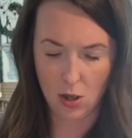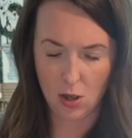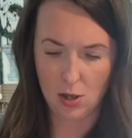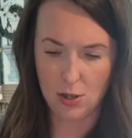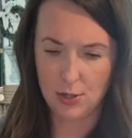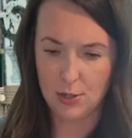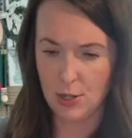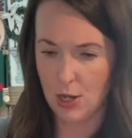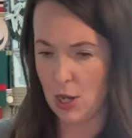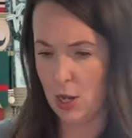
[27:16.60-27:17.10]

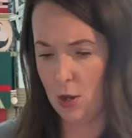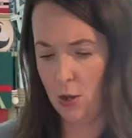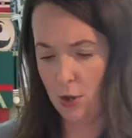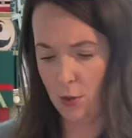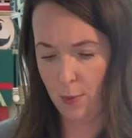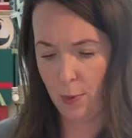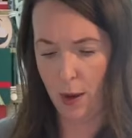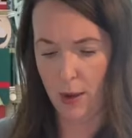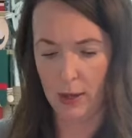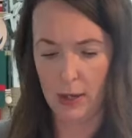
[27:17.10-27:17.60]
Also,
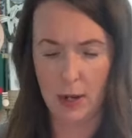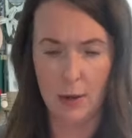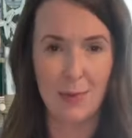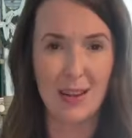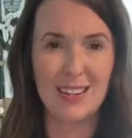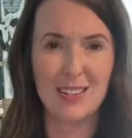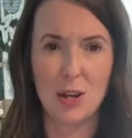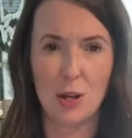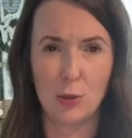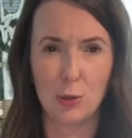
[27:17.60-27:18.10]
you can probably get them
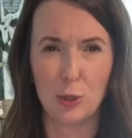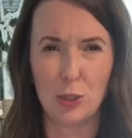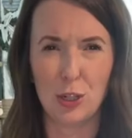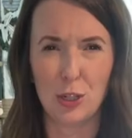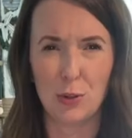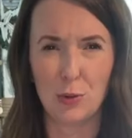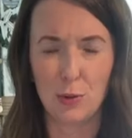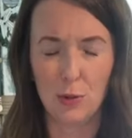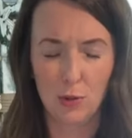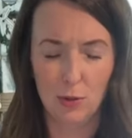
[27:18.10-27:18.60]
at Dollar
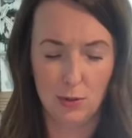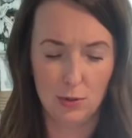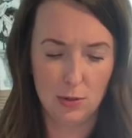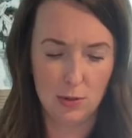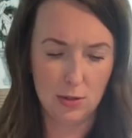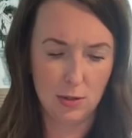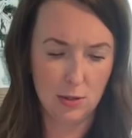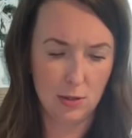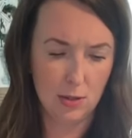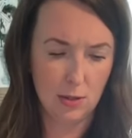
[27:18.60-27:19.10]
General.
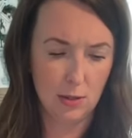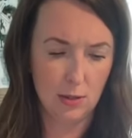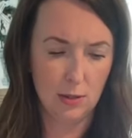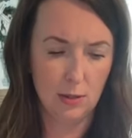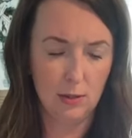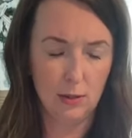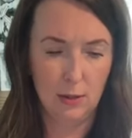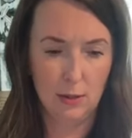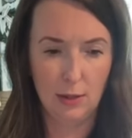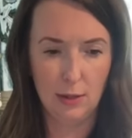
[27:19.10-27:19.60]

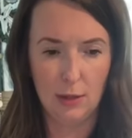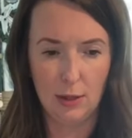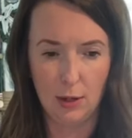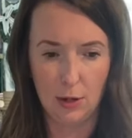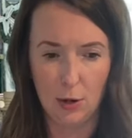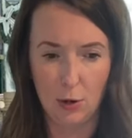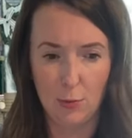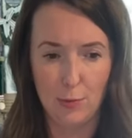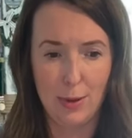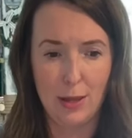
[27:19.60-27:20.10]

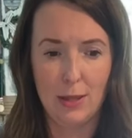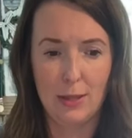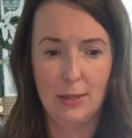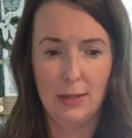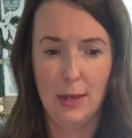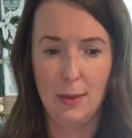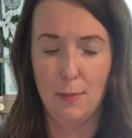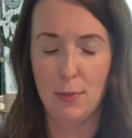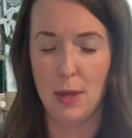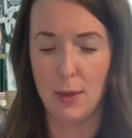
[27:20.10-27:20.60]
They're owned by the
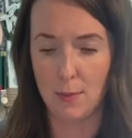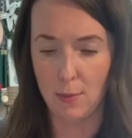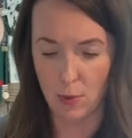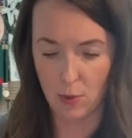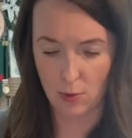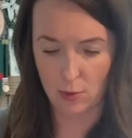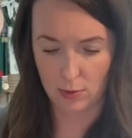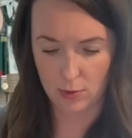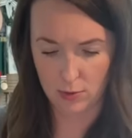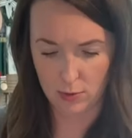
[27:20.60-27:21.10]
same
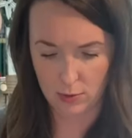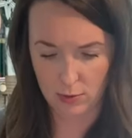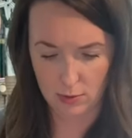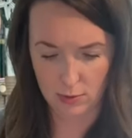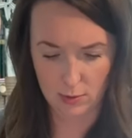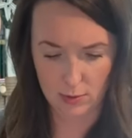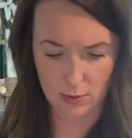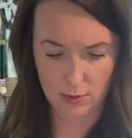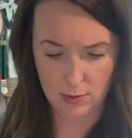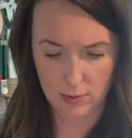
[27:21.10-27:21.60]
people.
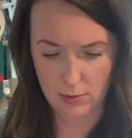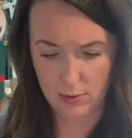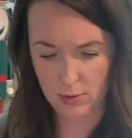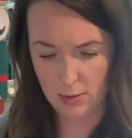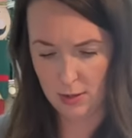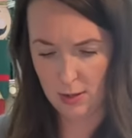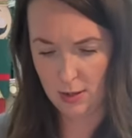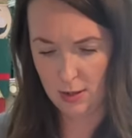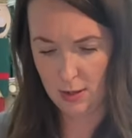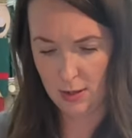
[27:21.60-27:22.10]
I
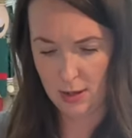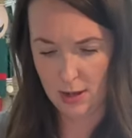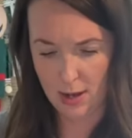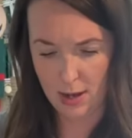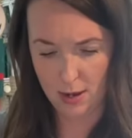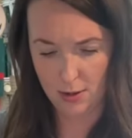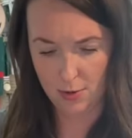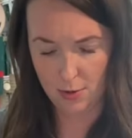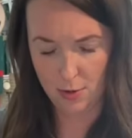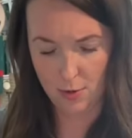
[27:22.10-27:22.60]

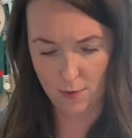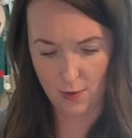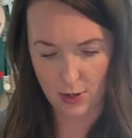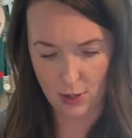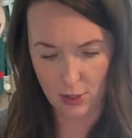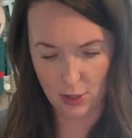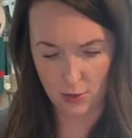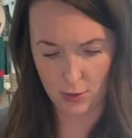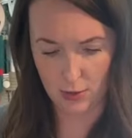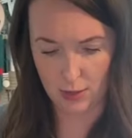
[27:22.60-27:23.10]
don't know if I
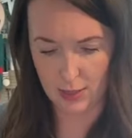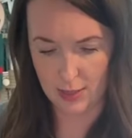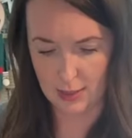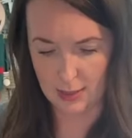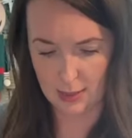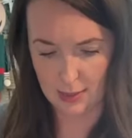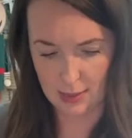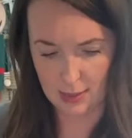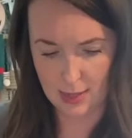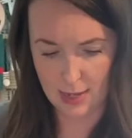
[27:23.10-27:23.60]
generally
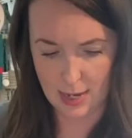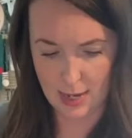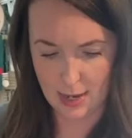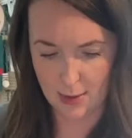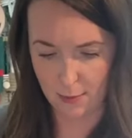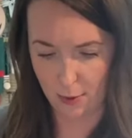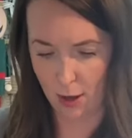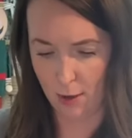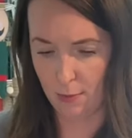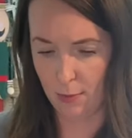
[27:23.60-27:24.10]

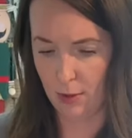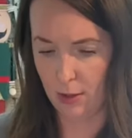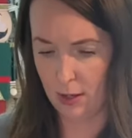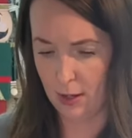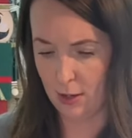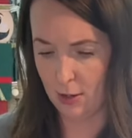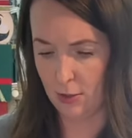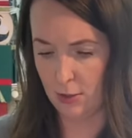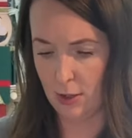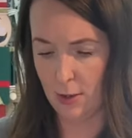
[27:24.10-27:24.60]
see pipe
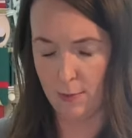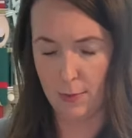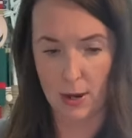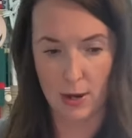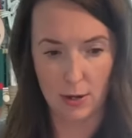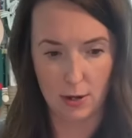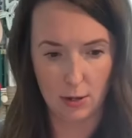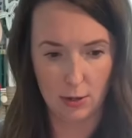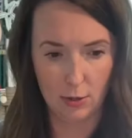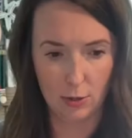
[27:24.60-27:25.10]
cleaners at
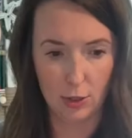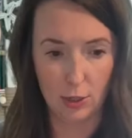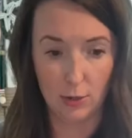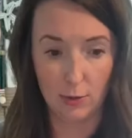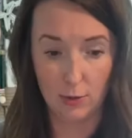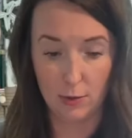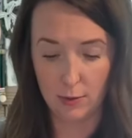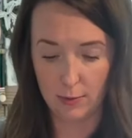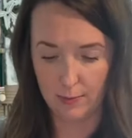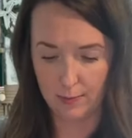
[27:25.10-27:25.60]
my Dollar
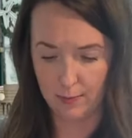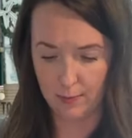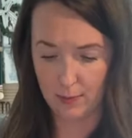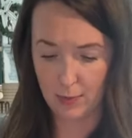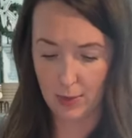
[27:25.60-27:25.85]
General.